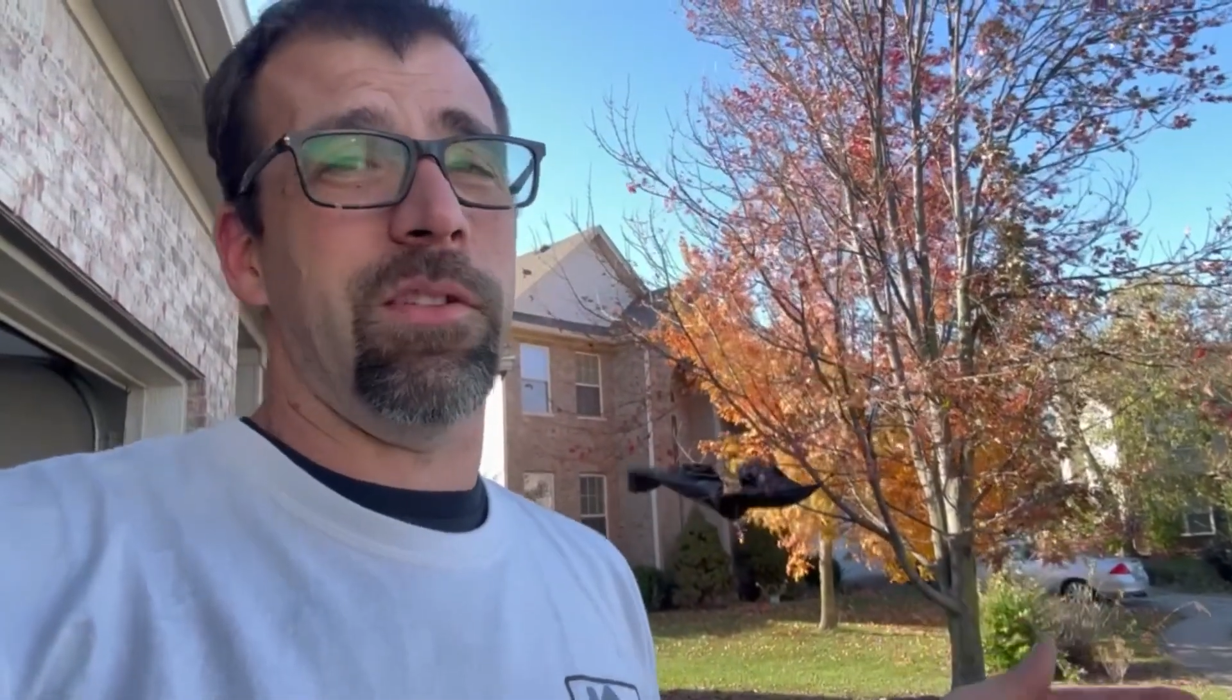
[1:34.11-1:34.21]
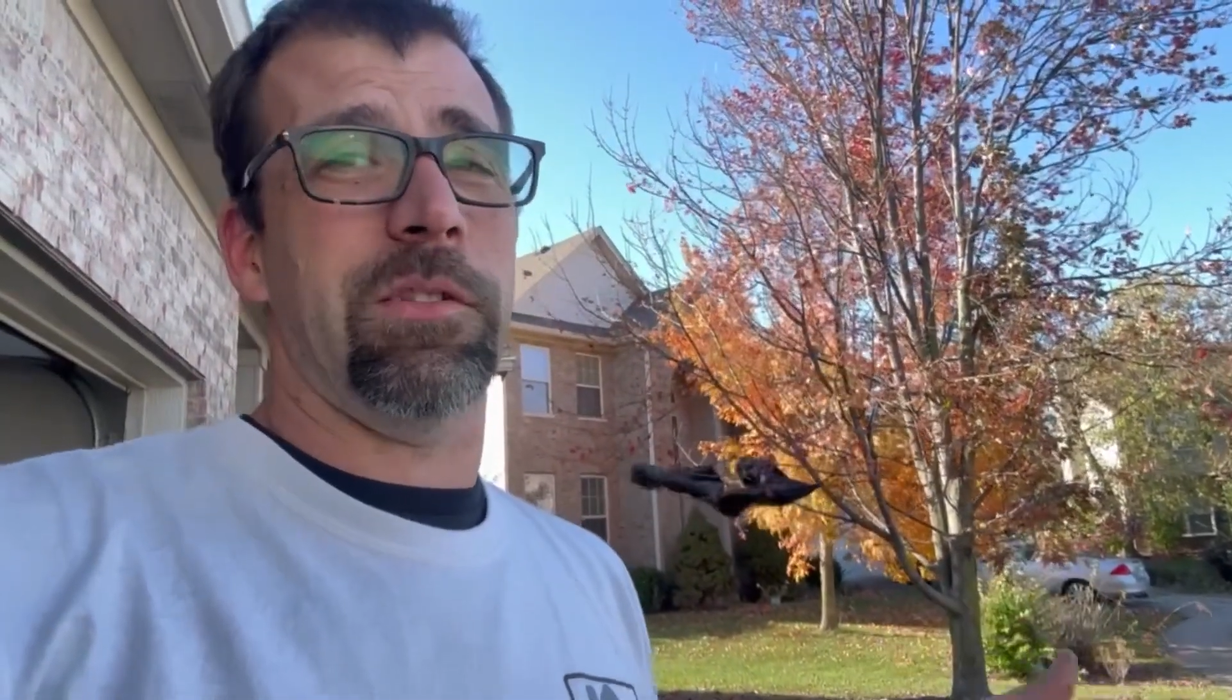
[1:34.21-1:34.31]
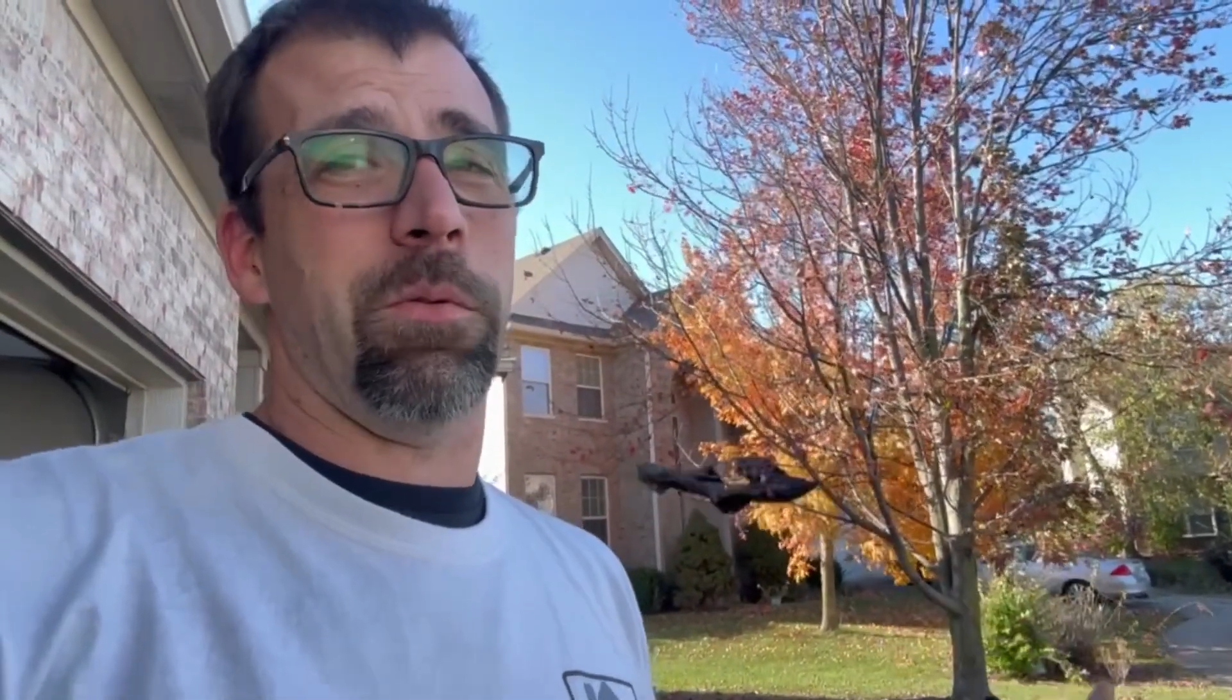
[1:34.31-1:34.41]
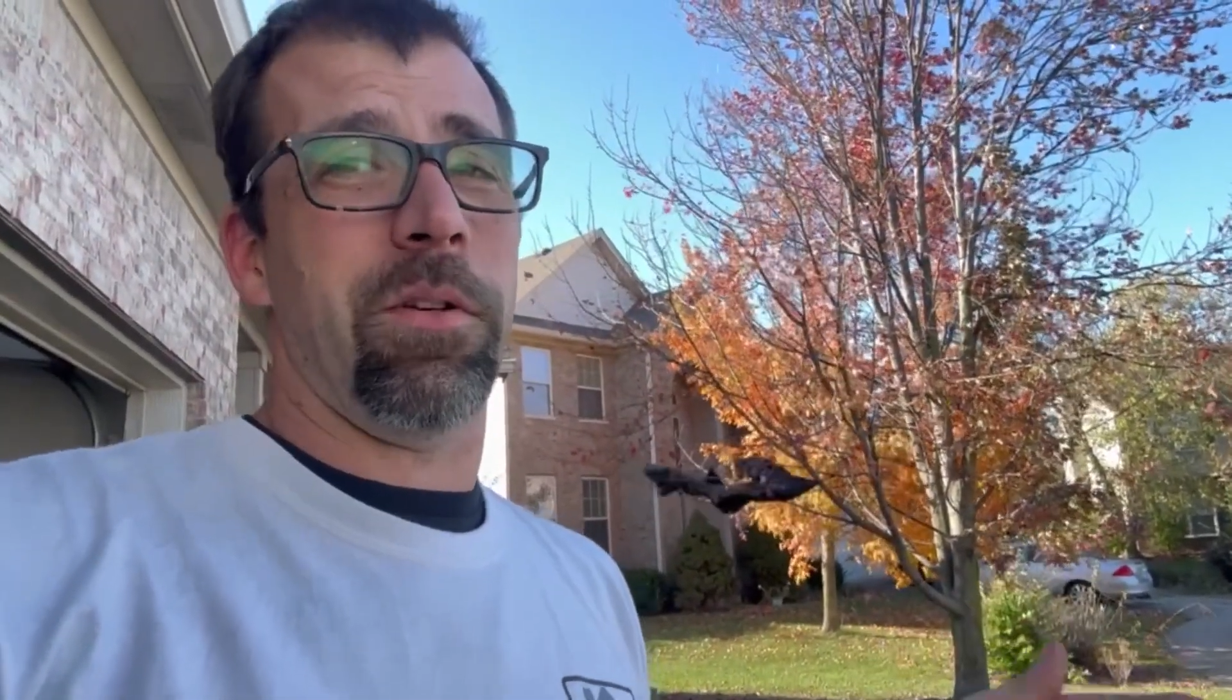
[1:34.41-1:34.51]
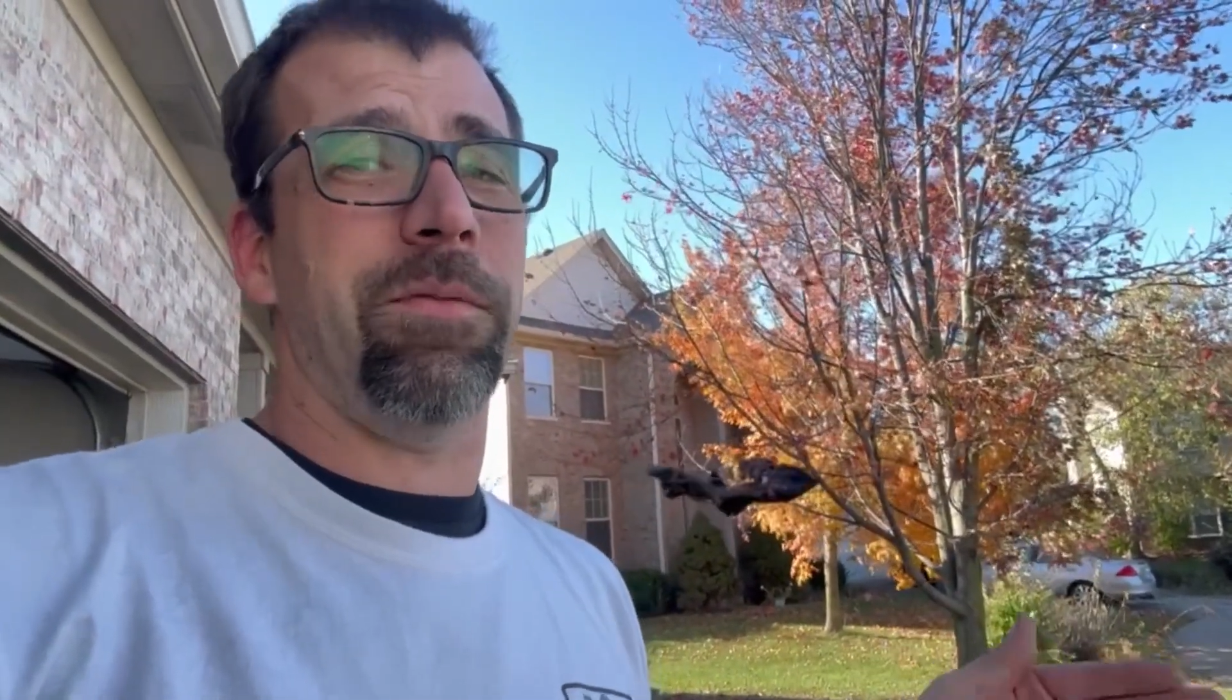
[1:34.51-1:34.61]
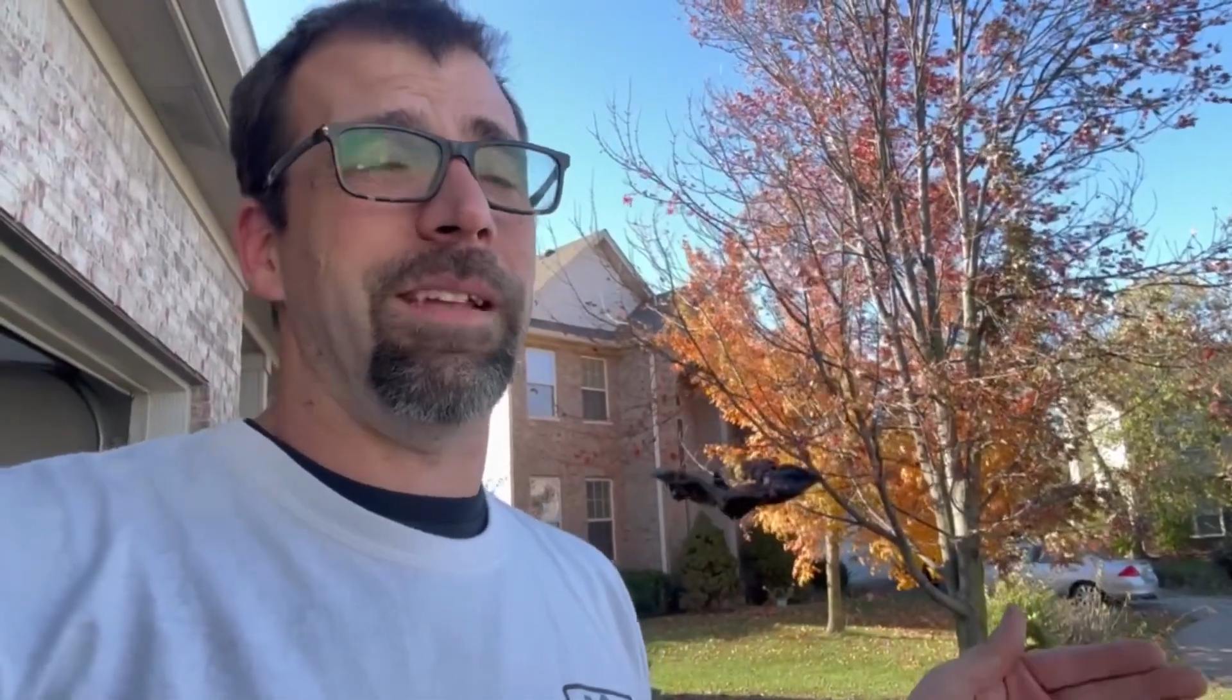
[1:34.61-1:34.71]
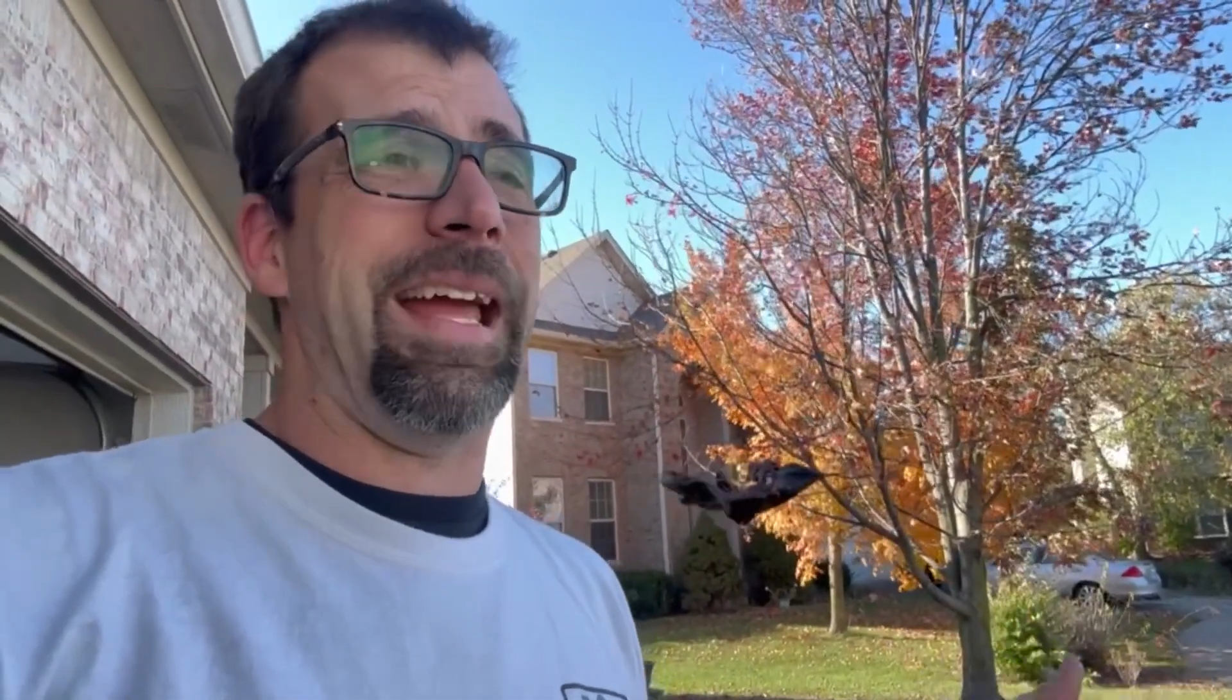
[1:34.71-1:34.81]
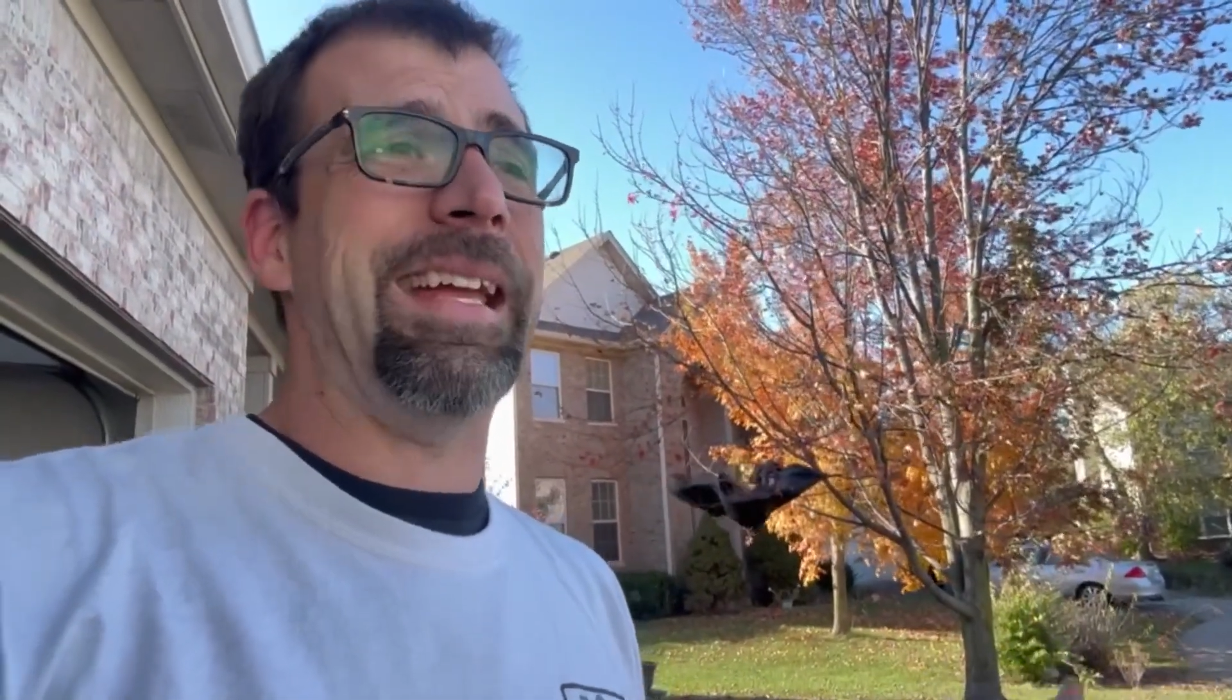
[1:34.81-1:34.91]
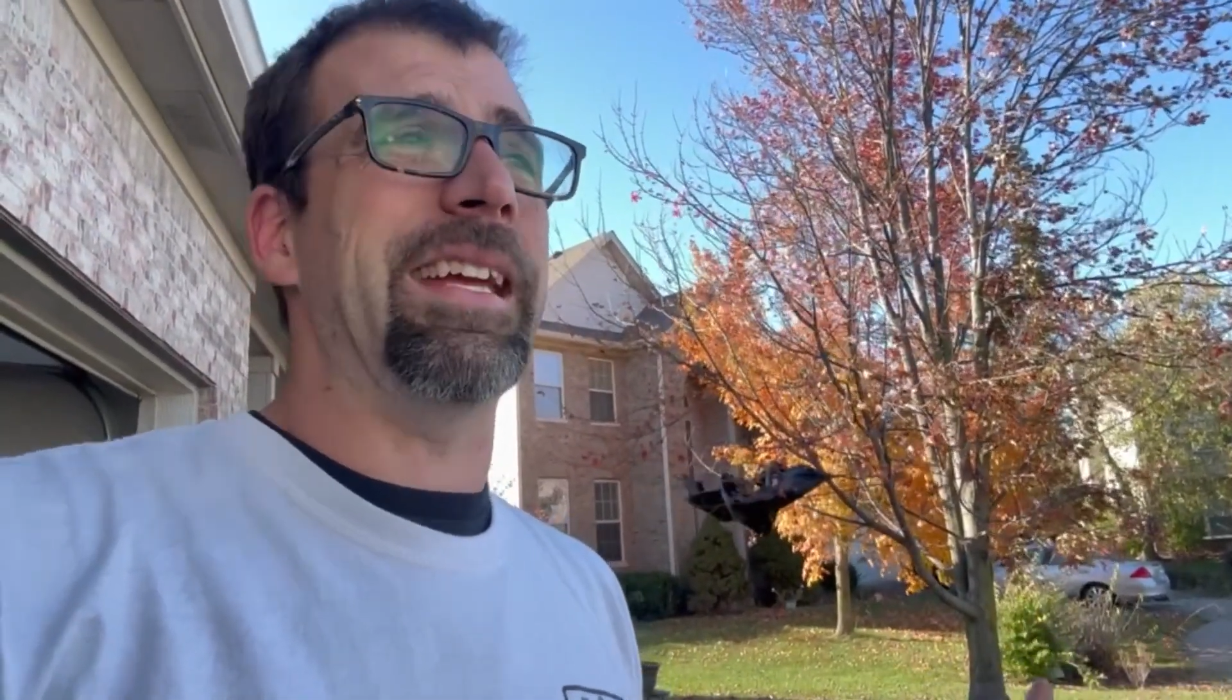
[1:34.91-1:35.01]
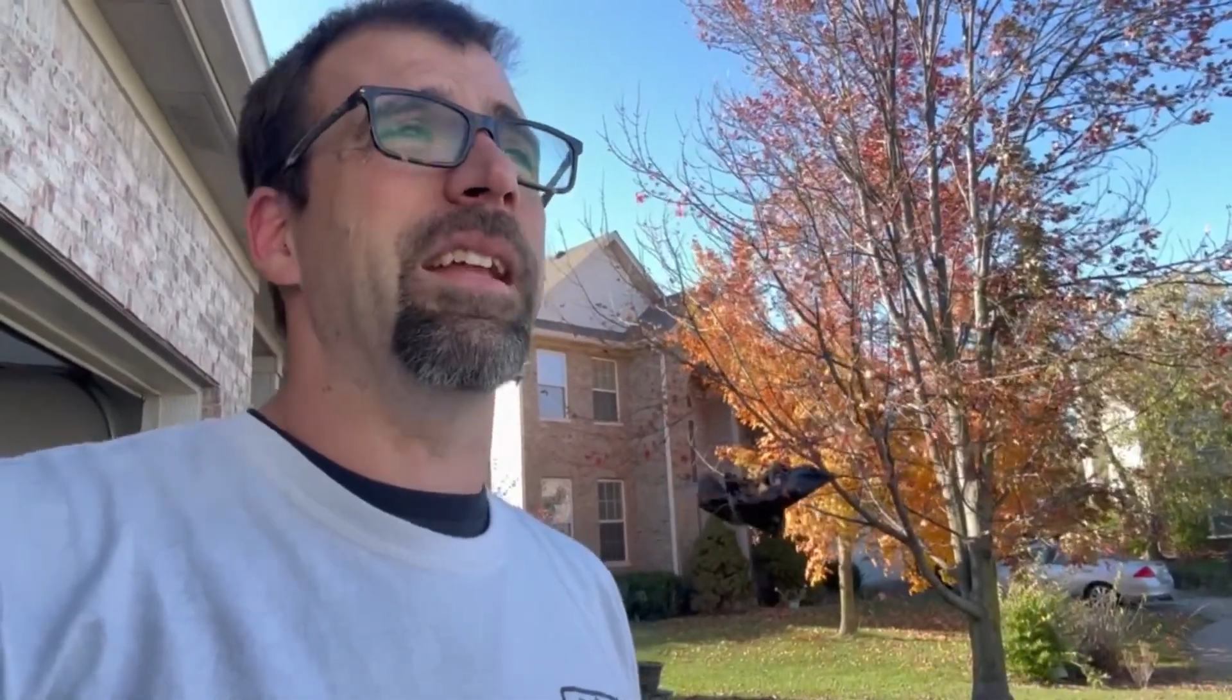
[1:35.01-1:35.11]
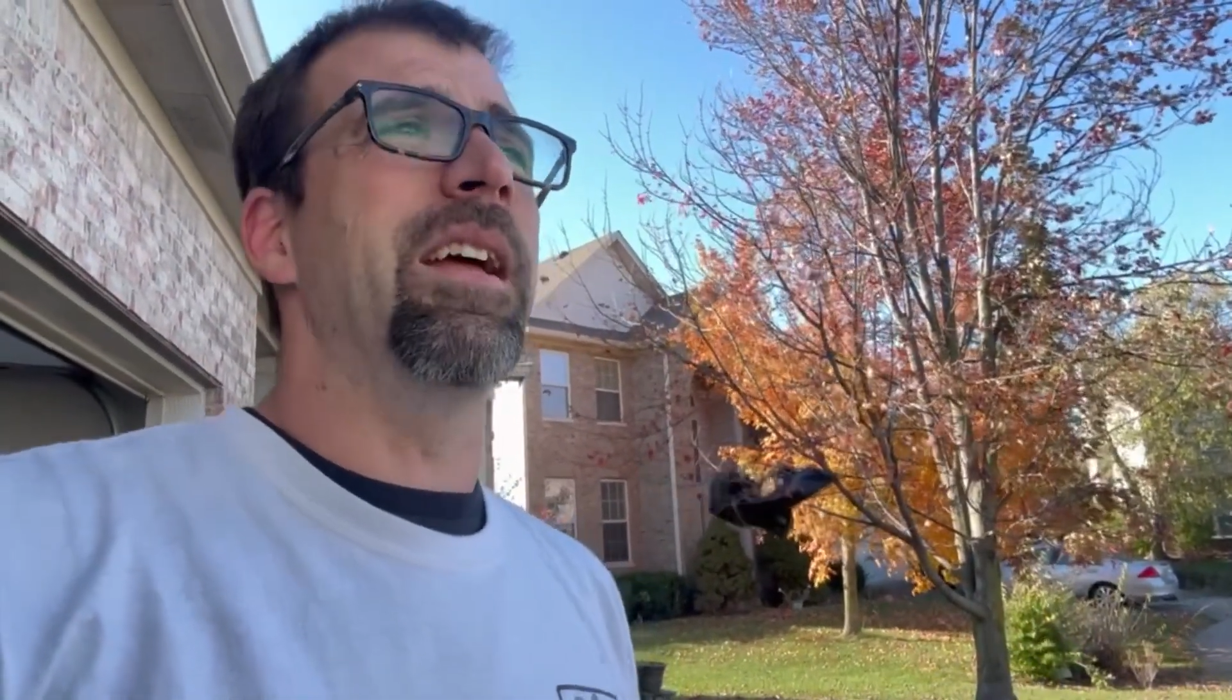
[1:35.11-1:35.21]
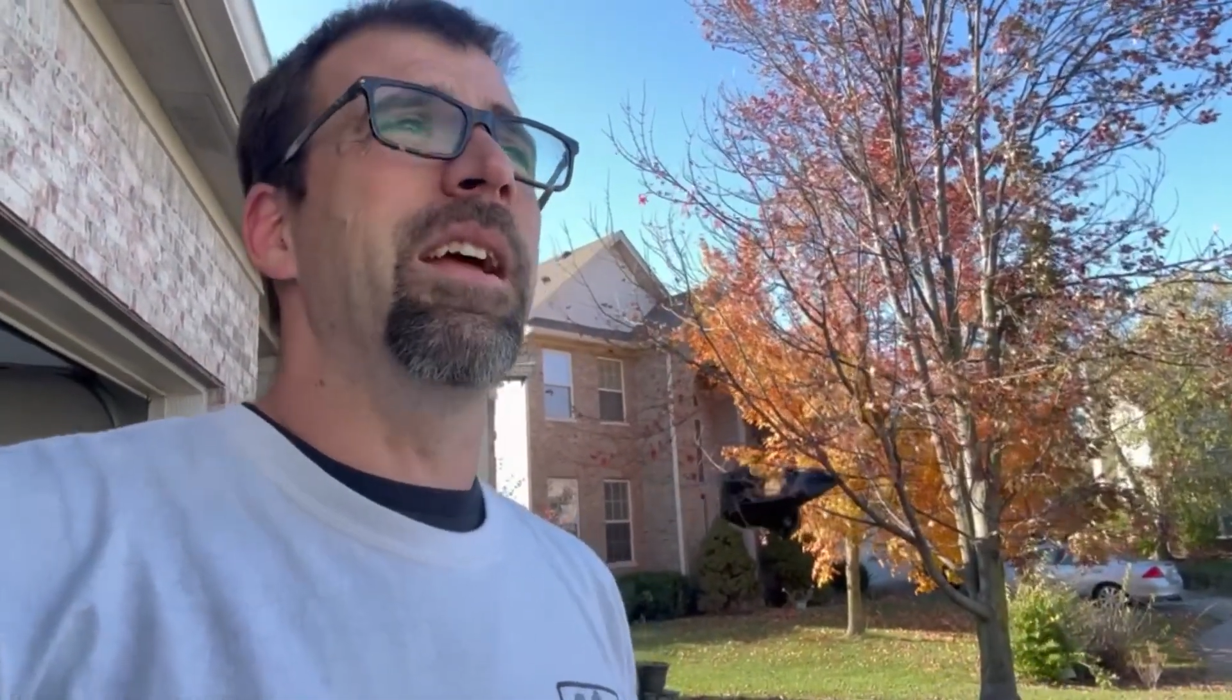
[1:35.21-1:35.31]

sort of like it.